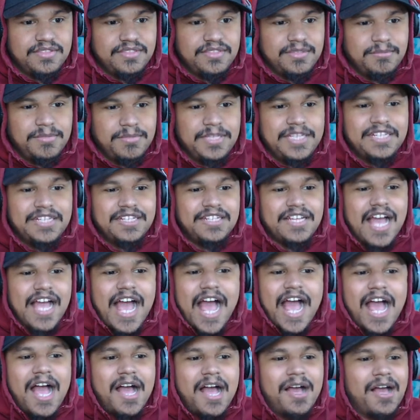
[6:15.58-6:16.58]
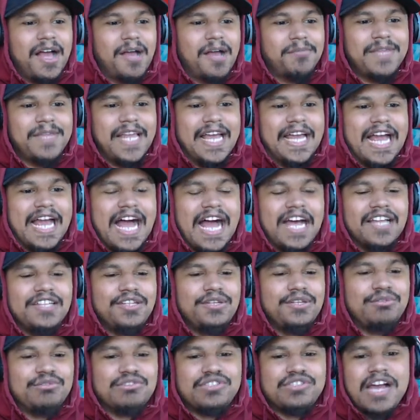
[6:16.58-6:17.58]
Because I, I'm like, how do
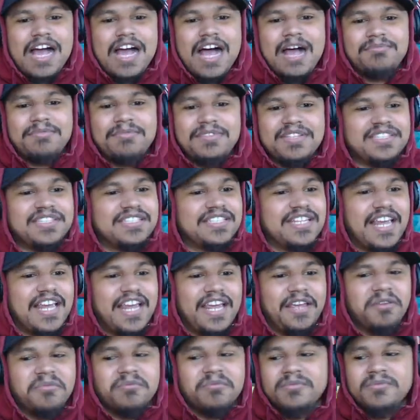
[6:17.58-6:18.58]
you top this game?